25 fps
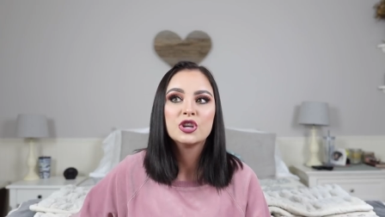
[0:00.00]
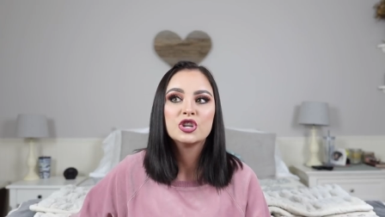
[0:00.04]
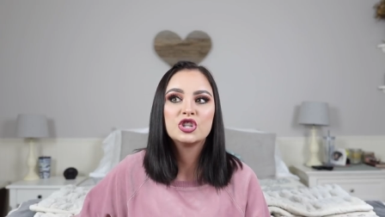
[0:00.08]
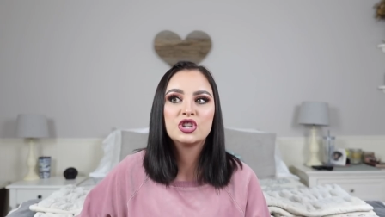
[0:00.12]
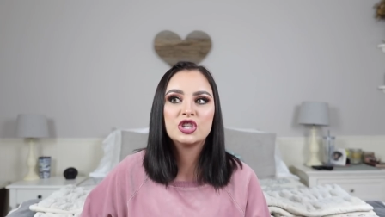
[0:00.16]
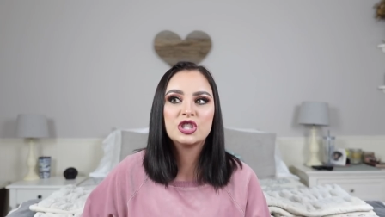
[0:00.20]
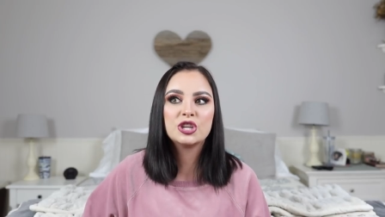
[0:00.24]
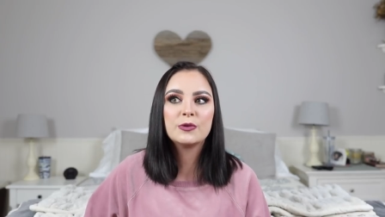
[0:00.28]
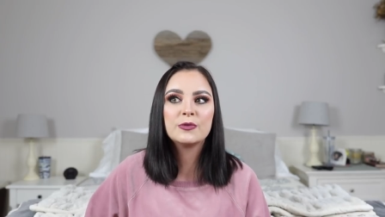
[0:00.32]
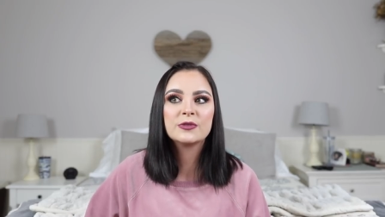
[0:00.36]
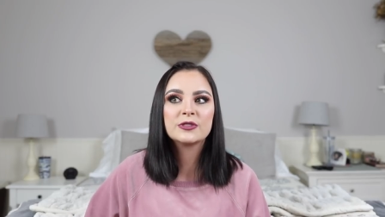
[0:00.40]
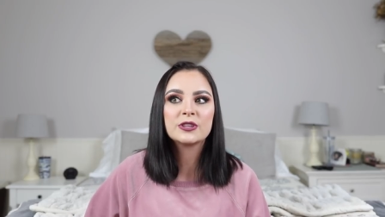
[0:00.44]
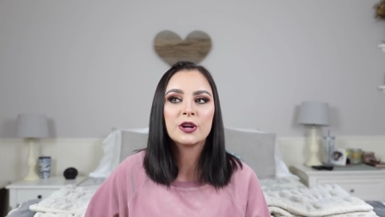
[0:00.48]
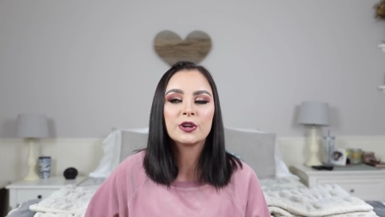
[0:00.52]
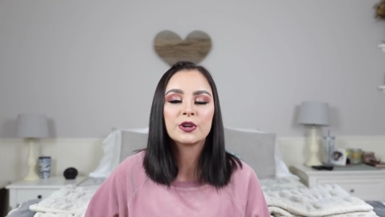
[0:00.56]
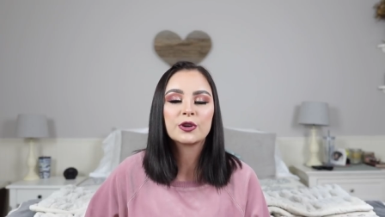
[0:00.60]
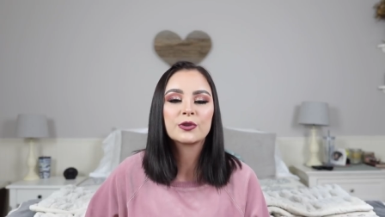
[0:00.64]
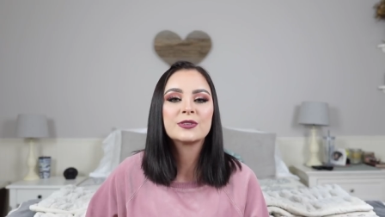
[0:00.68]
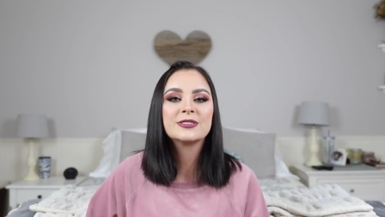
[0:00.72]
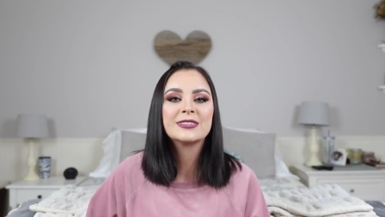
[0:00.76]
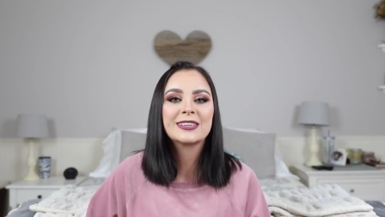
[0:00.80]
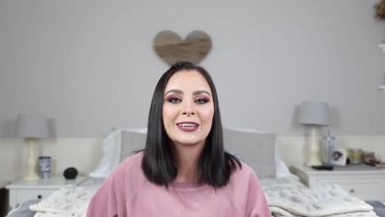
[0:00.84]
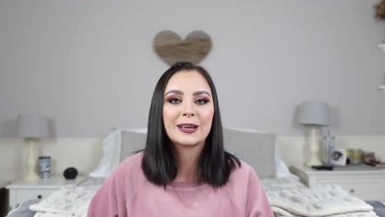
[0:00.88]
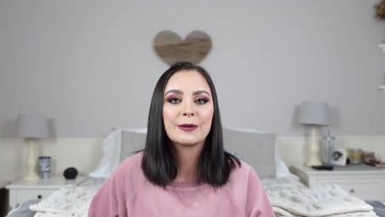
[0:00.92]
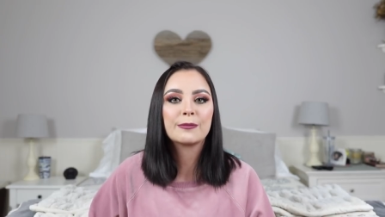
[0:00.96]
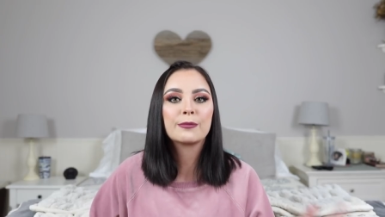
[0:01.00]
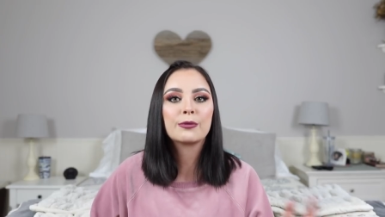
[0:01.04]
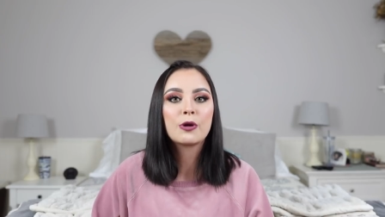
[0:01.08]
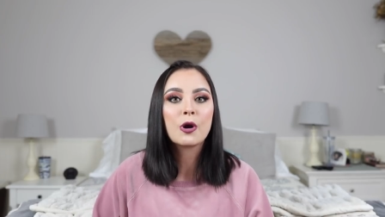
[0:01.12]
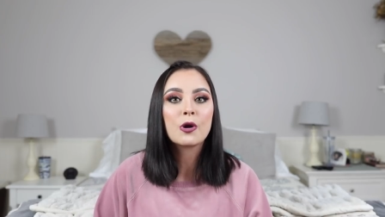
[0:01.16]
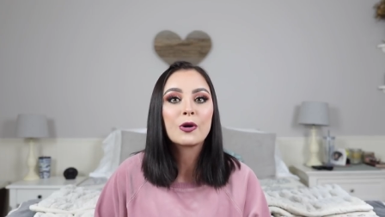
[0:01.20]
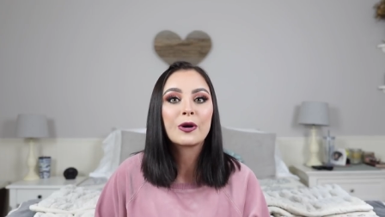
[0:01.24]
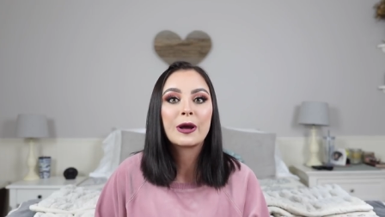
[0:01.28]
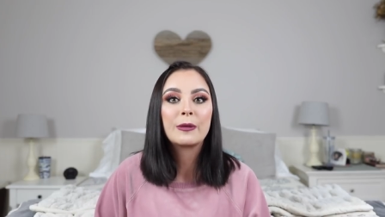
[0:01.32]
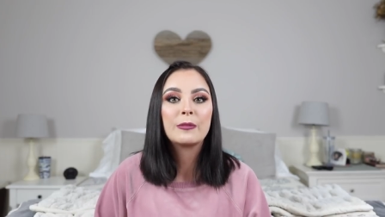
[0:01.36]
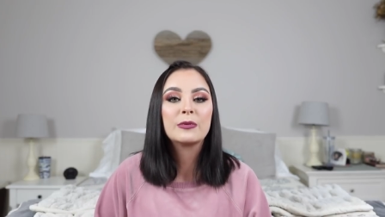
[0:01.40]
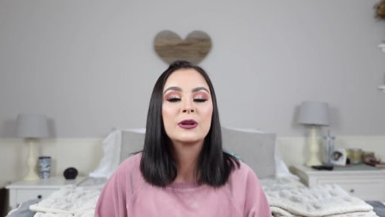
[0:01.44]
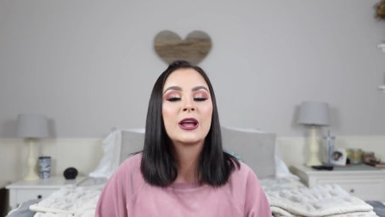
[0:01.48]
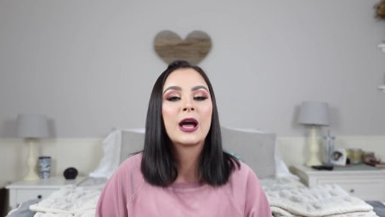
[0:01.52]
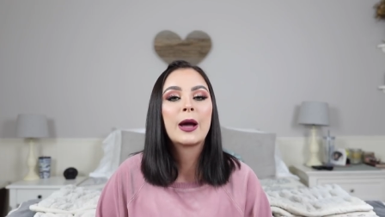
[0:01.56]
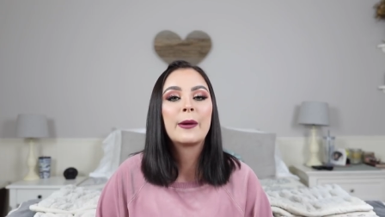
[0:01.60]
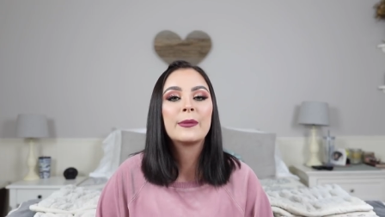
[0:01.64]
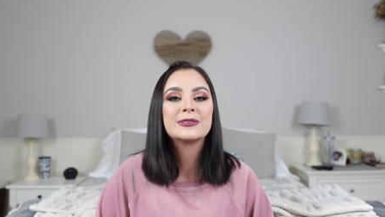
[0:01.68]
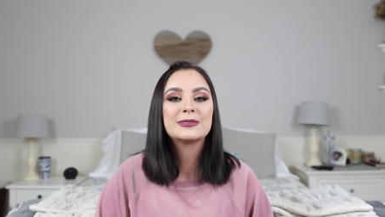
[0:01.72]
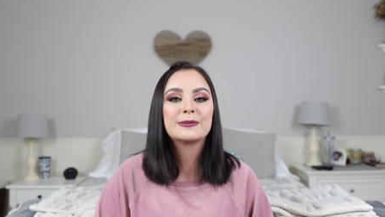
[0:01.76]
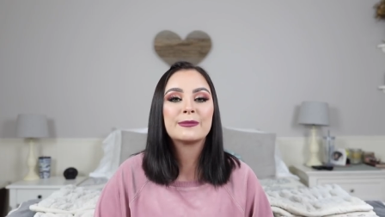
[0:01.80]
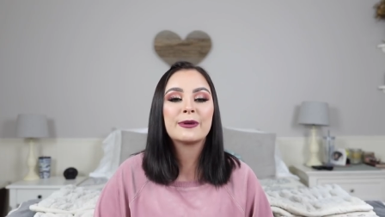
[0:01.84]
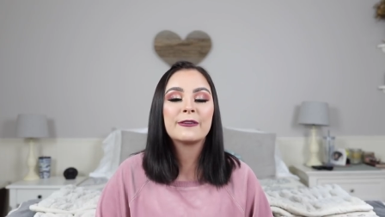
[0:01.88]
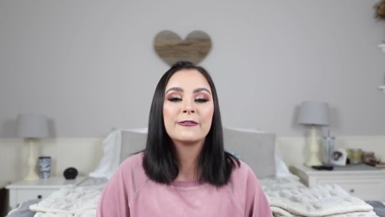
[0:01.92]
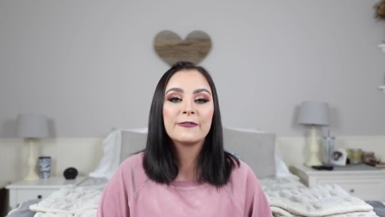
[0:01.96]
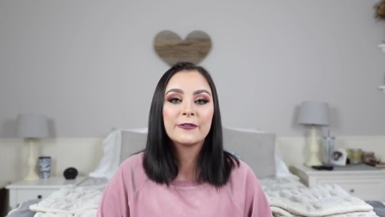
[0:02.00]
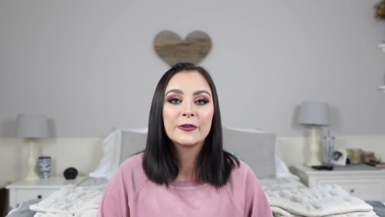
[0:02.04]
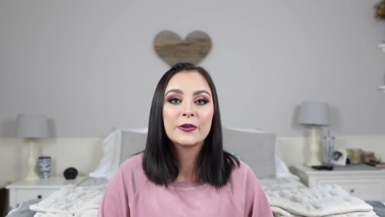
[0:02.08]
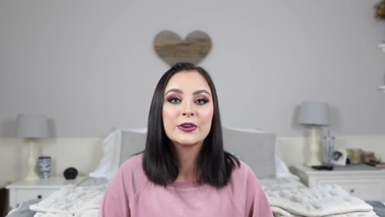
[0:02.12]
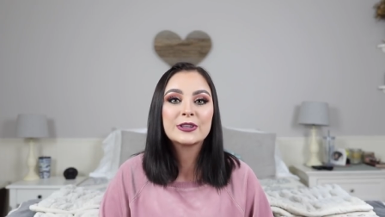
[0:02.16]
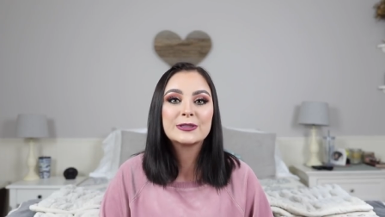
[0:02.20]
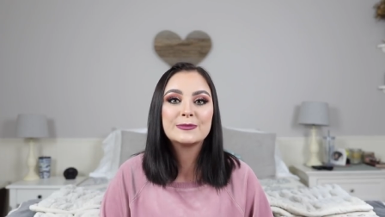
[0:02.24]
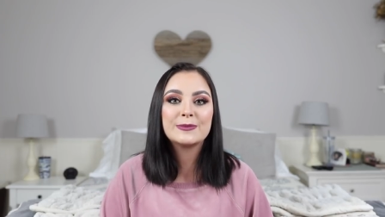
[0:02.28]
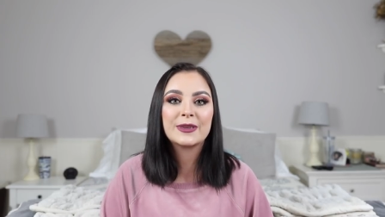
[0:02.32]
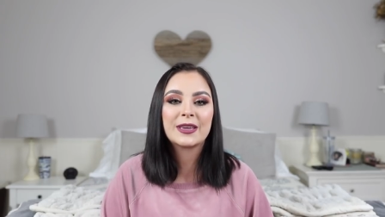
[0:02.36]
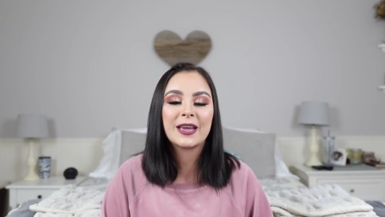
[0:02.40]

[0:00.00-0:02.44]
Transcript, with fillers: she was on her second program when I was on my first,